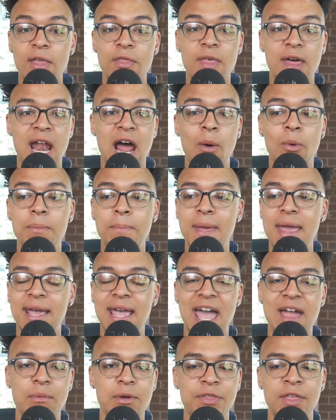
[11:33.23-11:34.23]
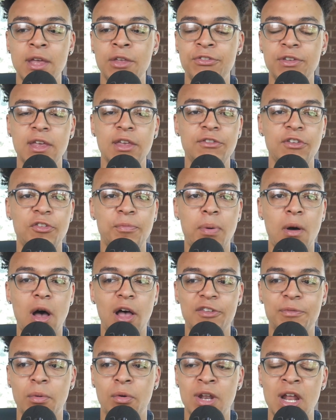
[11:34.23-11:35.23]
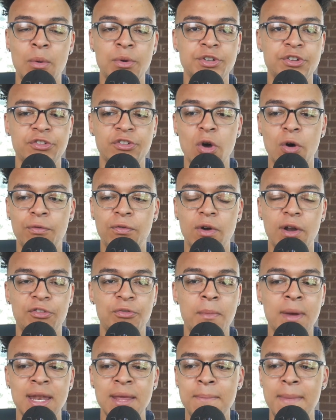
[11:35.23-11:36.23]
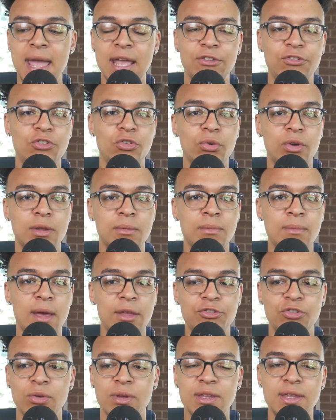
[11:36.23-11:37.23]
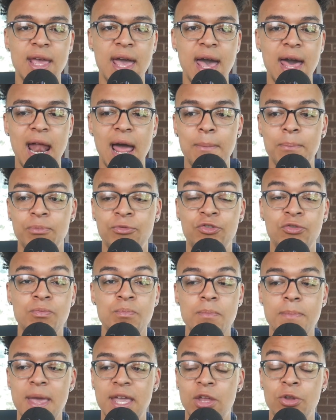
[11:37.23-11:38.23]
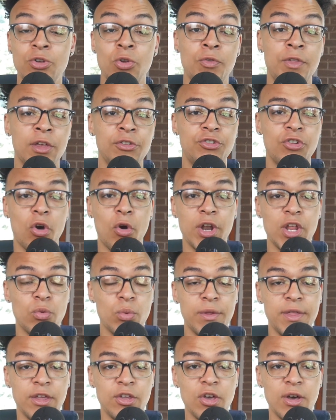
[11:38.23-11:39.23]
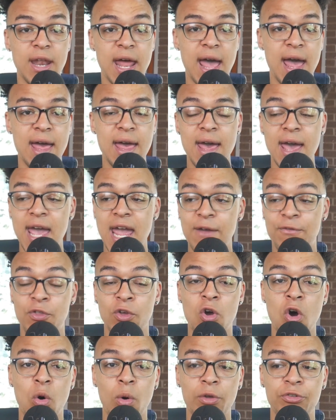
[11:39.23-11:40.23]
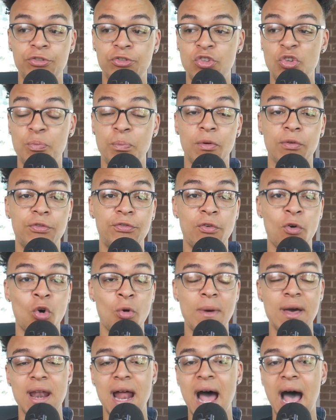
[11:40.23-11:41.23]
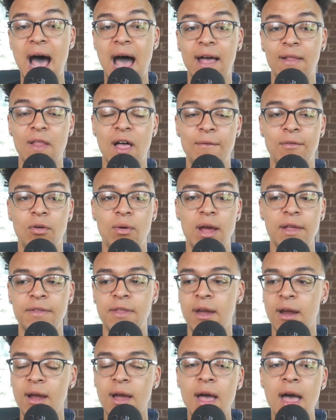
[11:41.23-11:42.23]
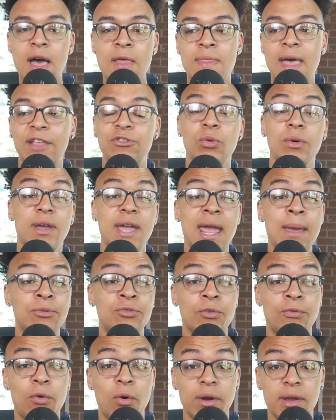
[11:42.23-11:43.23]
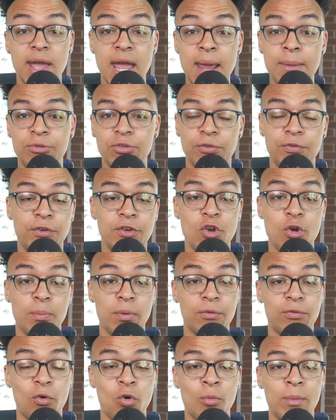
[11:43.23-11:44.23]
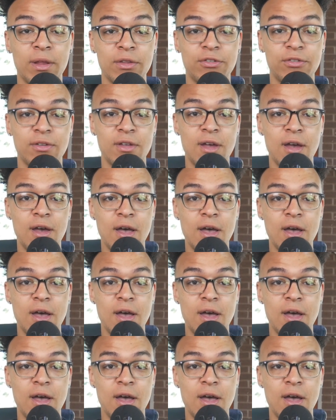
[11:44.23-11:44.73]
then I would make everything as easy as possible, and I would just go for as many makes as you can get. I make you do things you're already really good at if the goal is to perform at a high level right there. That's what games are for. Games are for your performance,